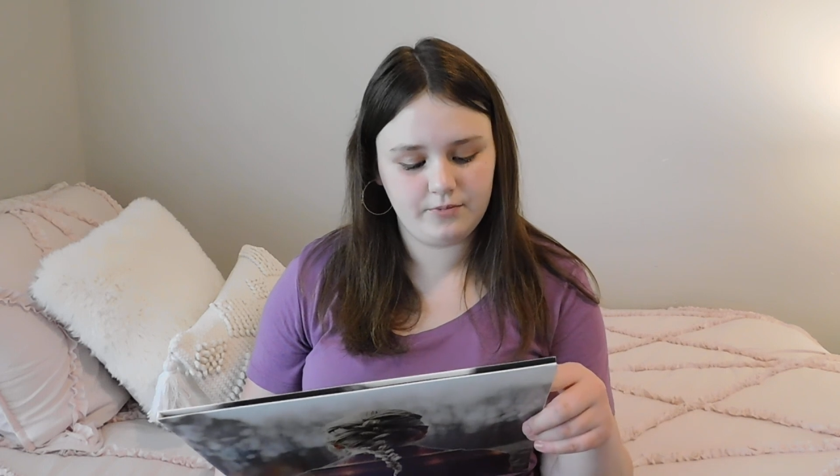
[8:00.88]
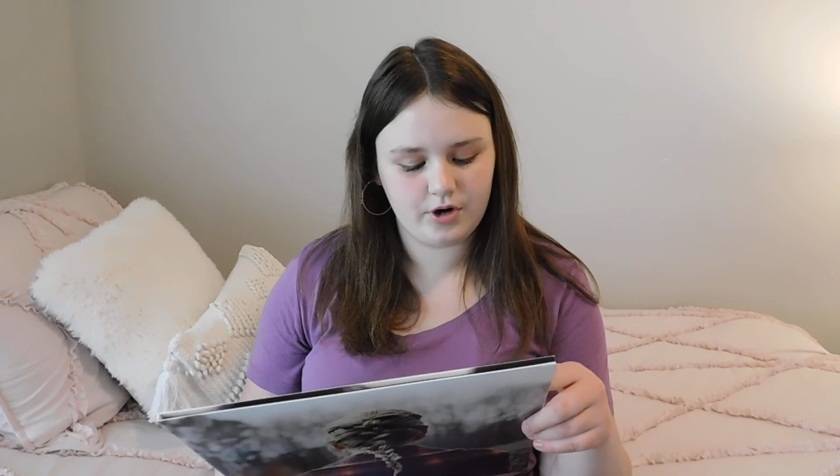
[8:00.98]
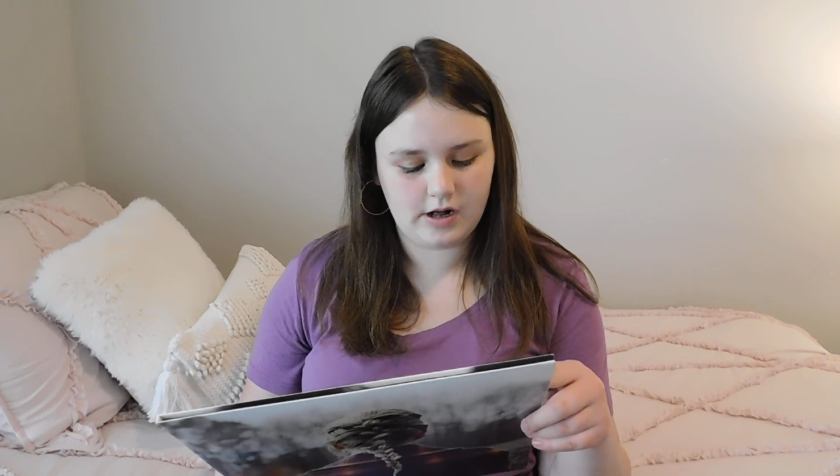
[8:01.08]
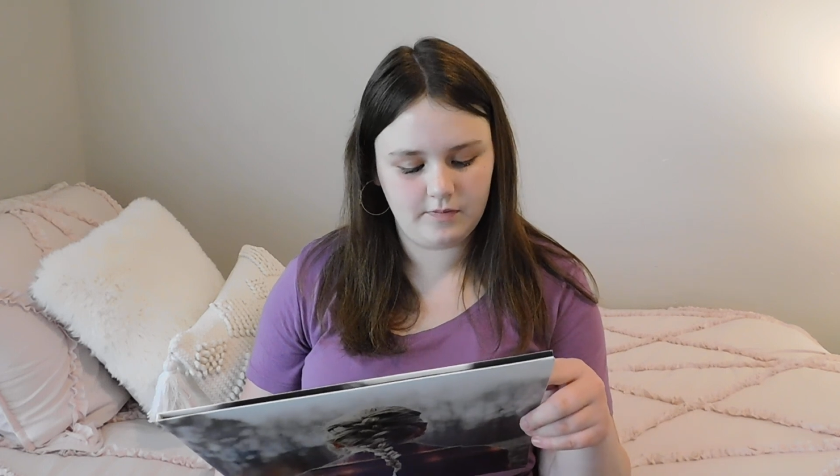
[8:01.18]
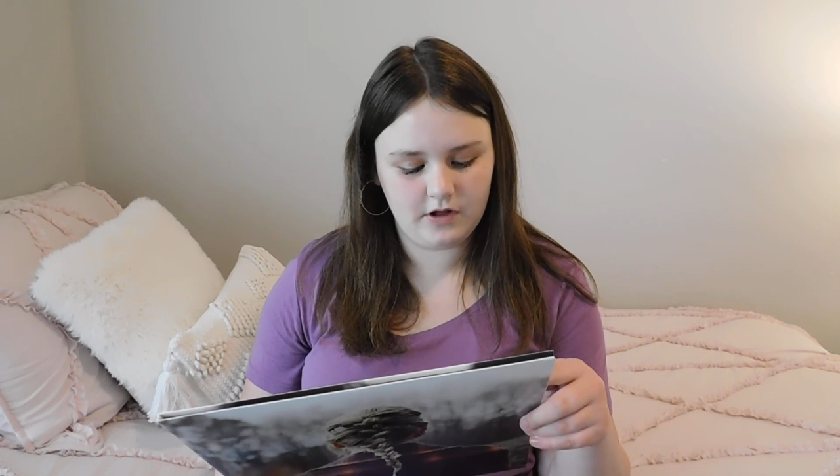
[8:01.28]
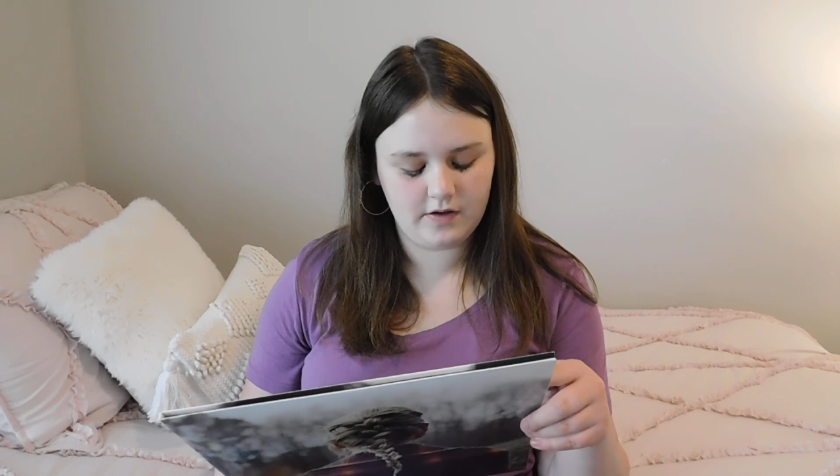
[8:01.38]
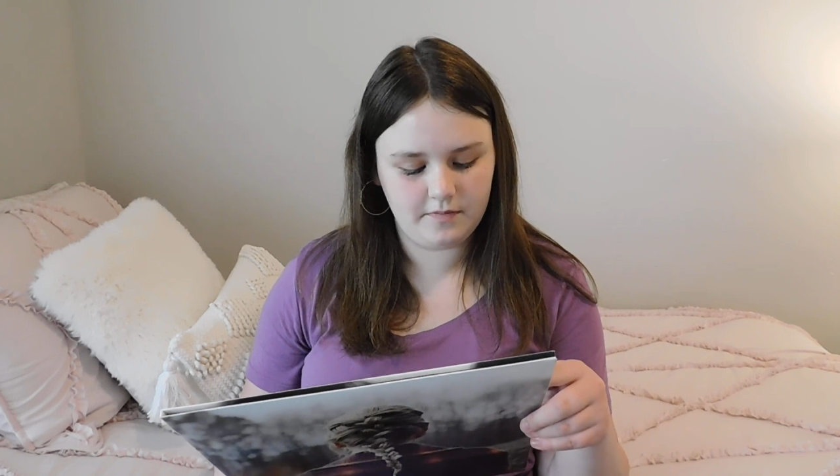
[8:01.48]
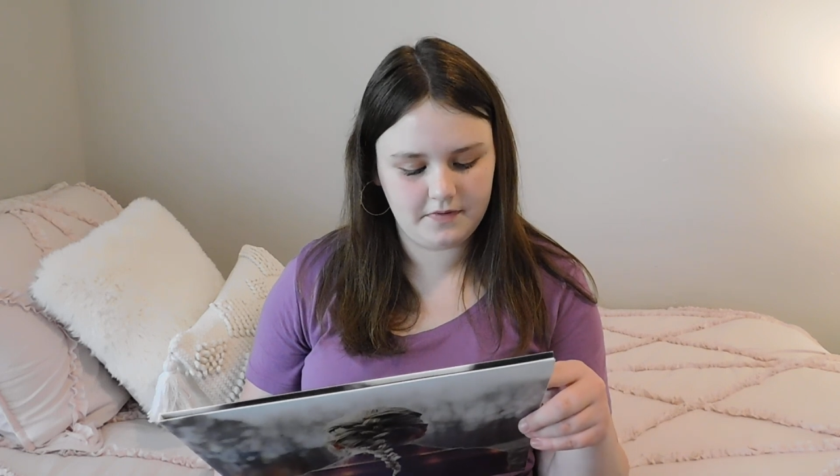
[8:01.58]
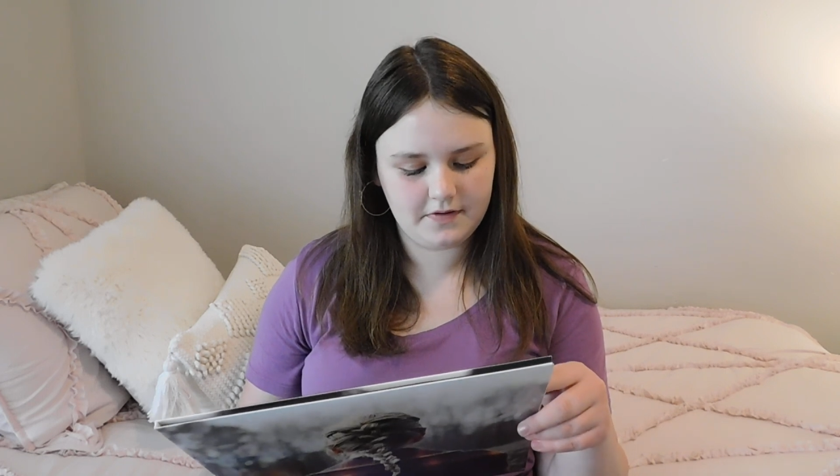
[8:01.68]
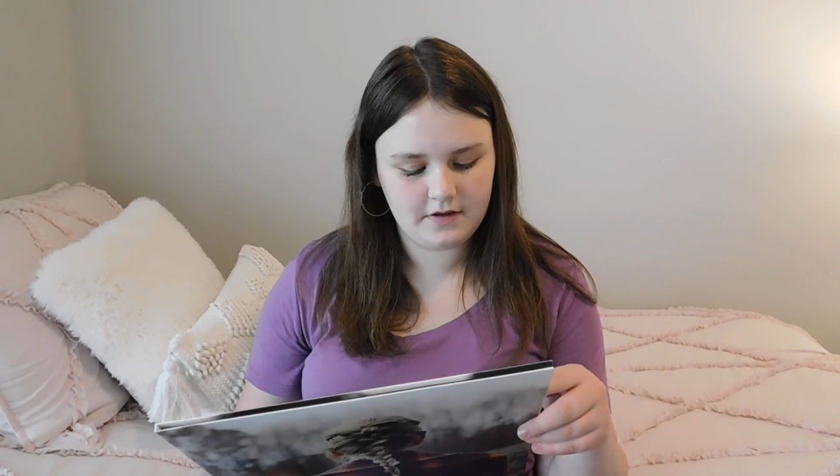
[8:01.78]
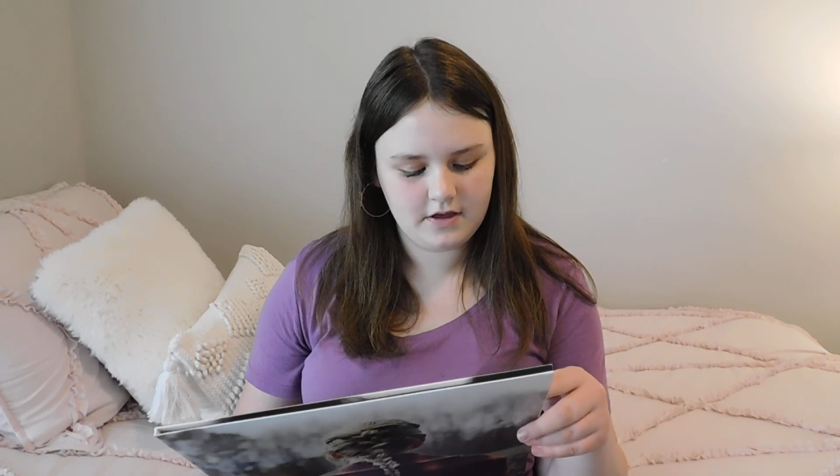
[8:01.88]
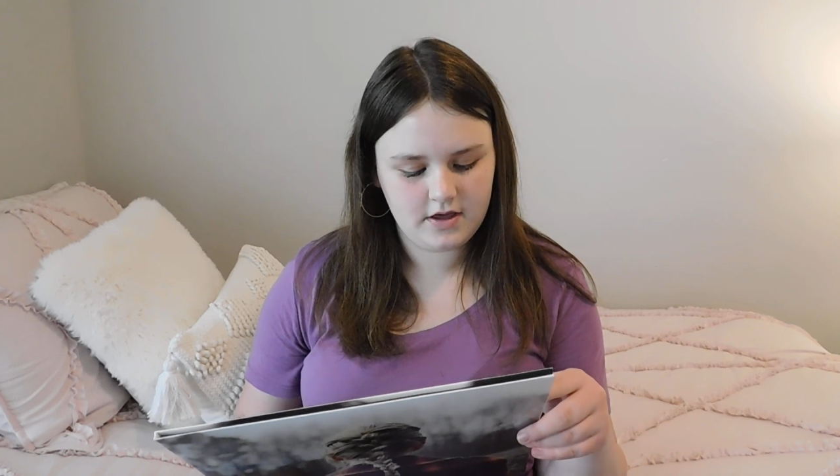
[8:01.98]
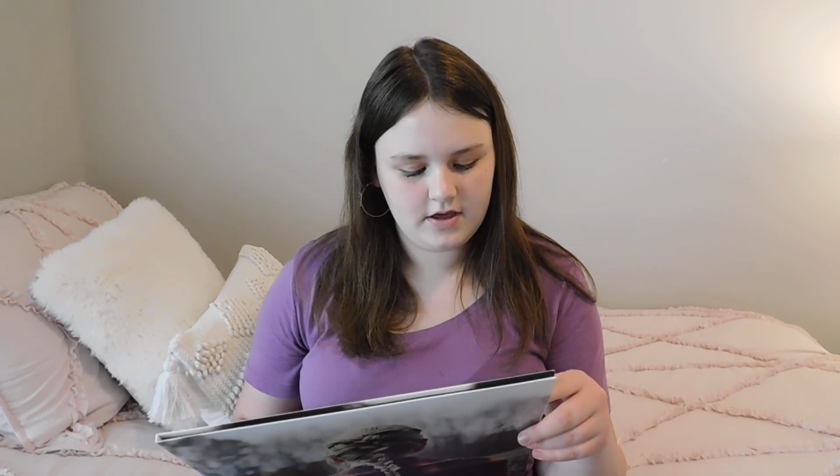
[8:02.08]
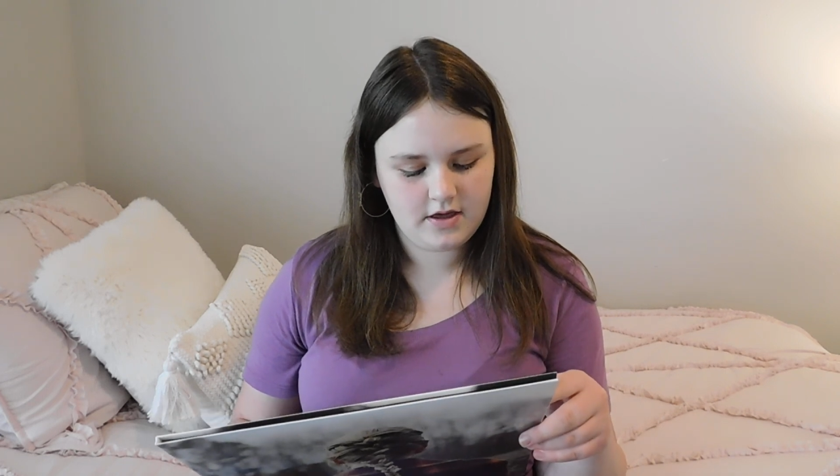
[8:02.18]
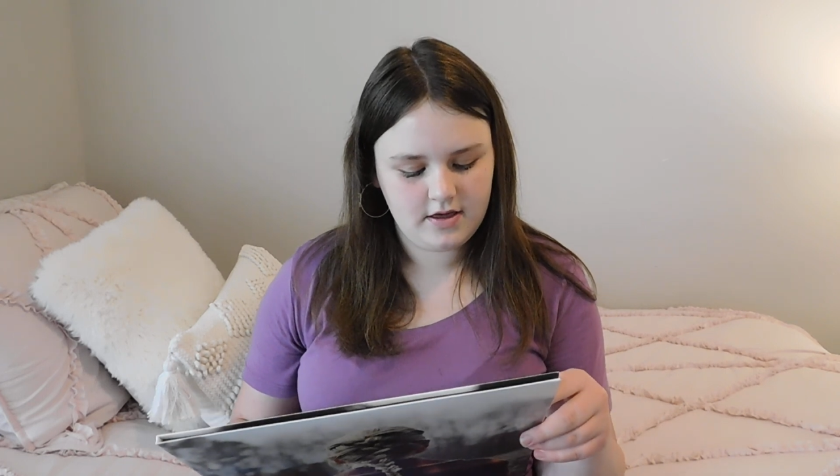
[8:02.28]
Problems,
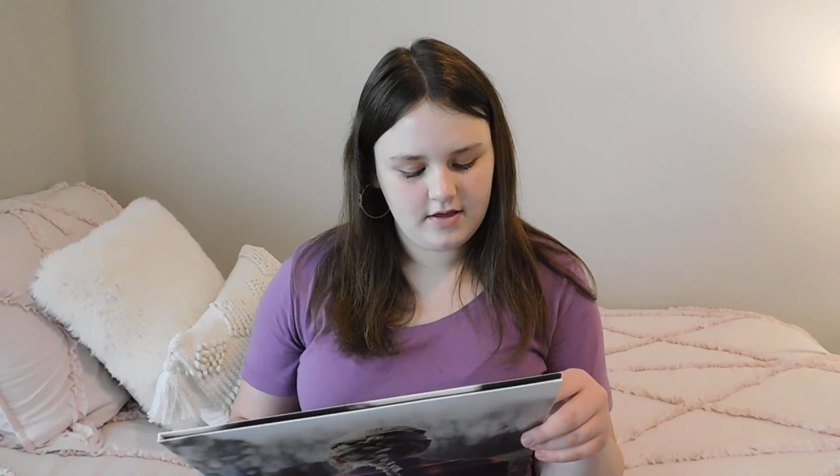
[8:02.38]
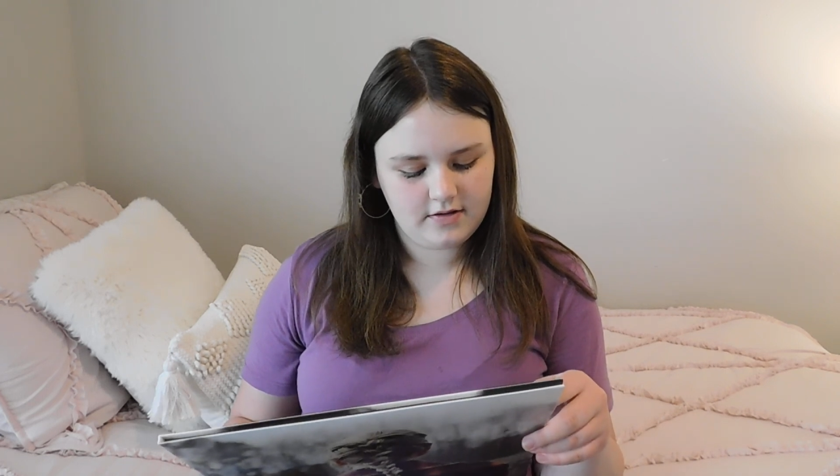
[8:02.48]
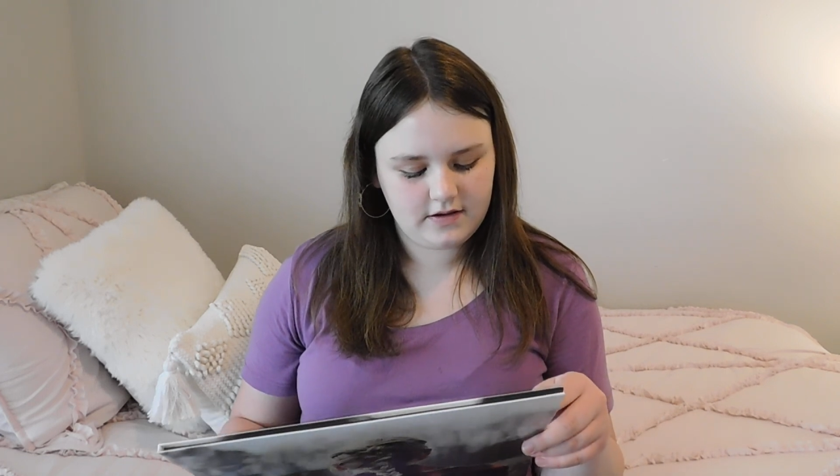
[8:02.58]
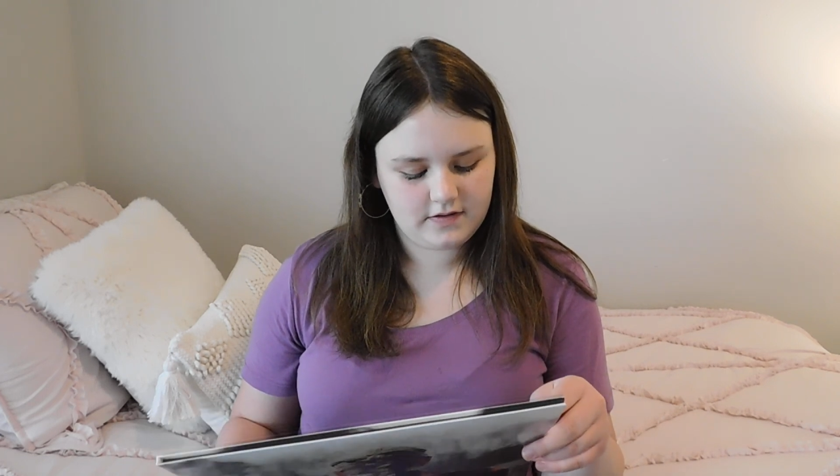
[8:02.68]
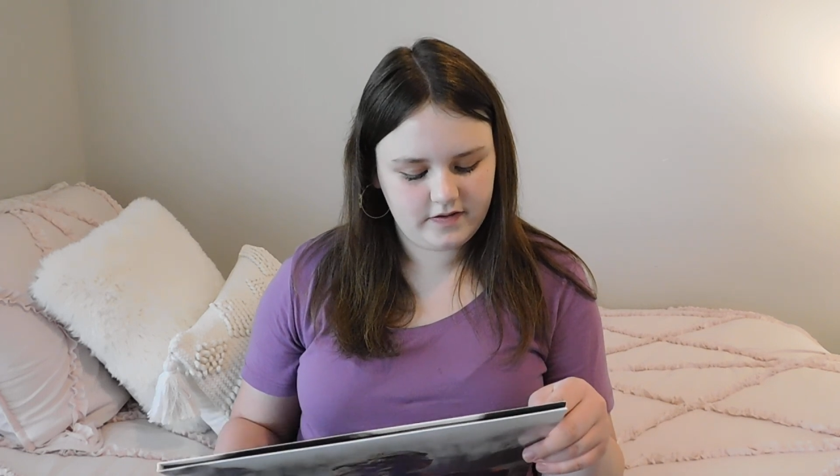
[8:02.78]
'Tis